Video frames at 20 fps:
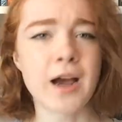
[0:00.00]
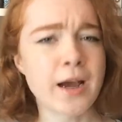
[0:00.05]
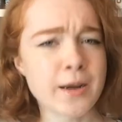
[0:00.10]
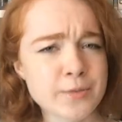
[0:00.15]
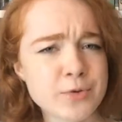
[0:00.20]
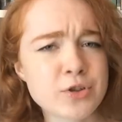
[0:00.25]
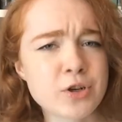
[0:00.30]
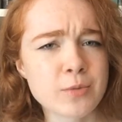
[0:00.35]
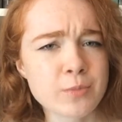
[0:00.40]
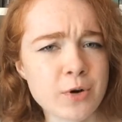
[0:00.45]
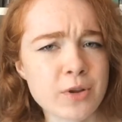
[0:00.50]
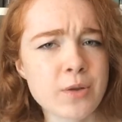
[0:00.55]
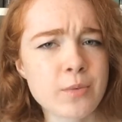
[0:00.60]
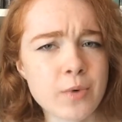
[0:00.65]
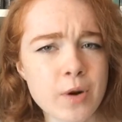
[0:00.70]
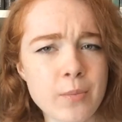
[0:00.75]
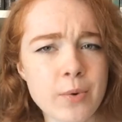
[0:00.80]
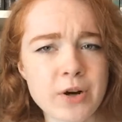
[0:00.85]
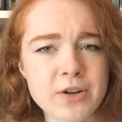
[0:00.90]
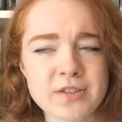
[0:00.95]
I'm sure more than
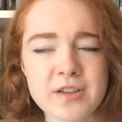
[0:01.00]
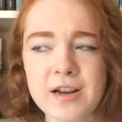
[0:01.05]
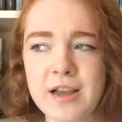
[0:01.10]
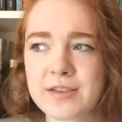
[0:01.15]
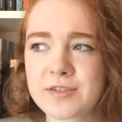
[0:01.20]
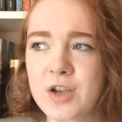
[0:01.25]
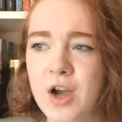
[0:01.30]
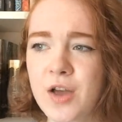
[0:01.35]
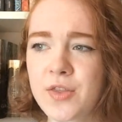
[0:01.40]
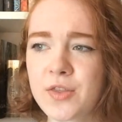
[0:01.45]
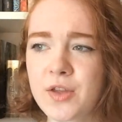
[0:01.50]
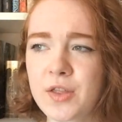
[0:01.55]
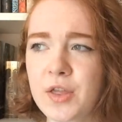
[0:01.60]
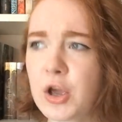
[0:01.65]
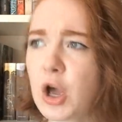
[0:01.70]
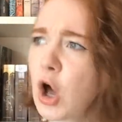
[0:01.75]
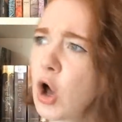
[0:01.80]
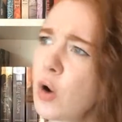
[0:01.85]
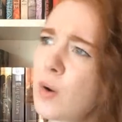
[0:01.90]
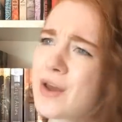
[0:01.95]
one person has gotten the
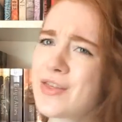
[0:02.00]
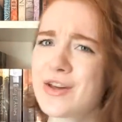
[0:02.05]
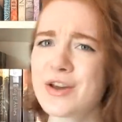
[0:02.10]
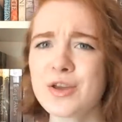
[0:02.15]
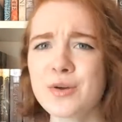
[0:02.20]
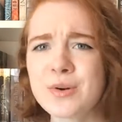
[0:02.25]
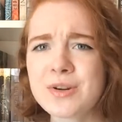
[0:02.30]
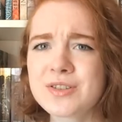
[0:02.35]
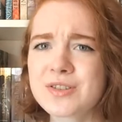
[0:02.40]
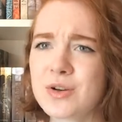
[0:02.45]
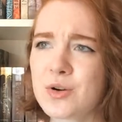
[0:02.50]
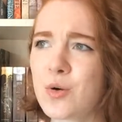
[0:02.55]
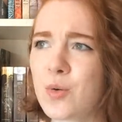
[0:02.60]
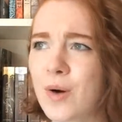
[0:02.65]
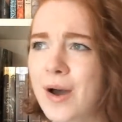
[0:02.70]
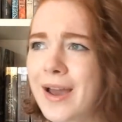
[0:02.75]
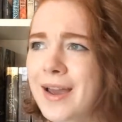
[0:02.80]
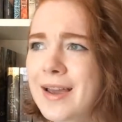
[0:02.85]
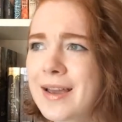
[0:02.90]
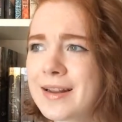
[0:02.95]
like, oh, I thought you were so
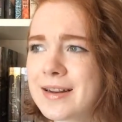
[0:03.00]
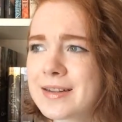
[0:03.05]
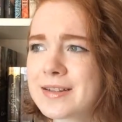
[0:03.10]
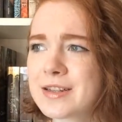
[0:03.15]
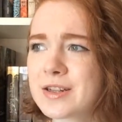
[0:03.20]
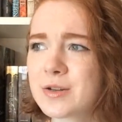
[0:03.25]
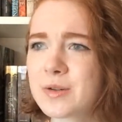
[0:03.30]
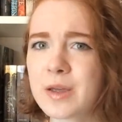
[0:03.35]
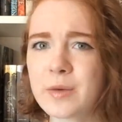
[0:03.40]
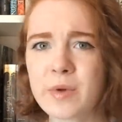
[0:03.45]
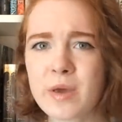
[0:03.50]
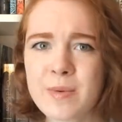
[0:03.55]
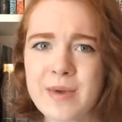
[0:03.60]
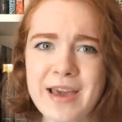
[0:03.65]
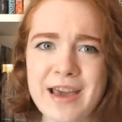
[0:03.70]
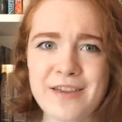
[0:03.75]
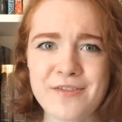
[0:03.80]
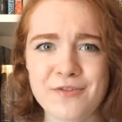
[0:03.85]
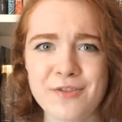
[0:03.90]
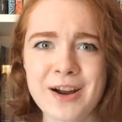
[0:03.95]
quiet until like we became